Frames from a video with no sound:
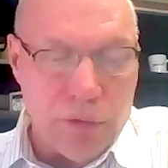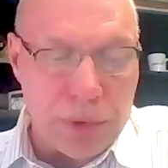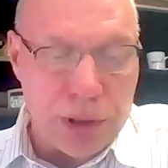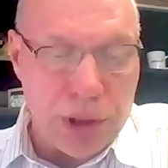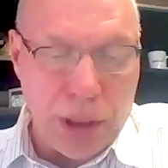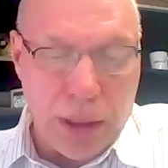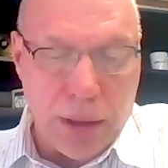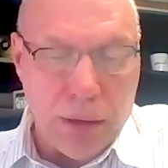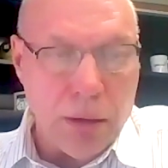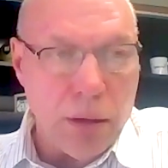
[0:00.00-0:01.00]

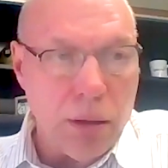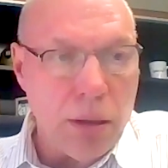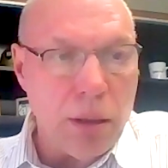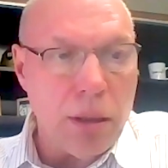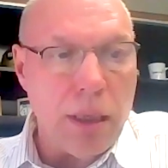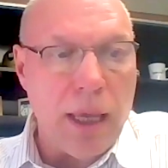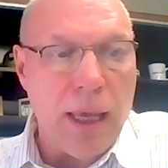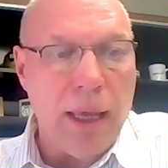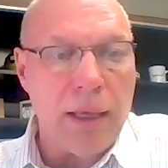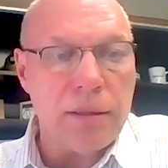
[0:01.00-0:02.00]
machine
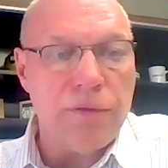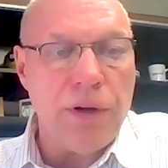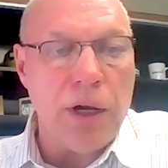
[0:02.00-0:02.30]
has